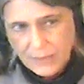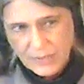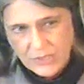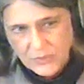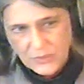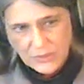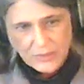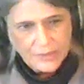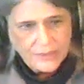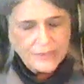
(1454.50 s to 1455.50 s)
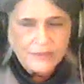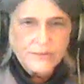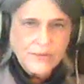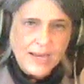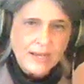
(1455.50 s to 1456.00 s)
Pittsburgh did the
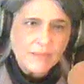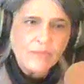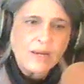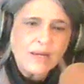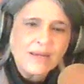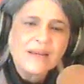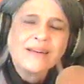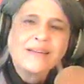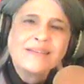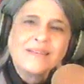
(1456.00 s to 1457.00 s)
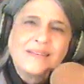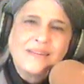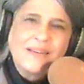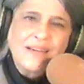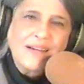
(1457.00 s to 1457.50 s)
same.
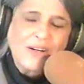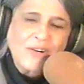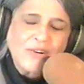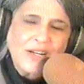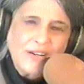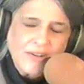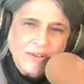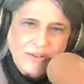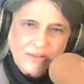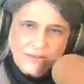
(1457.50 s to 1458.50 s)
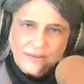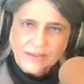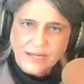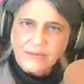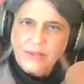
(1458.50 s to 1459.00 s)
Hear, hear,
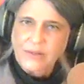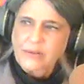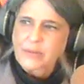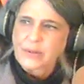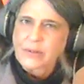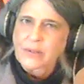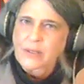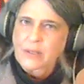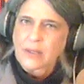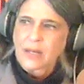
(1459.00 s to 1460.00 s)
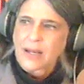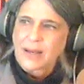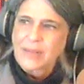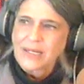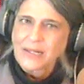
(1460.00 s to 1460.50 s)
David Nurnberg.
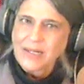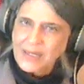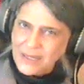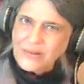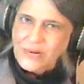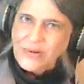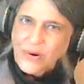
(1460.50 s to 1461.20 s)
I mean, it is a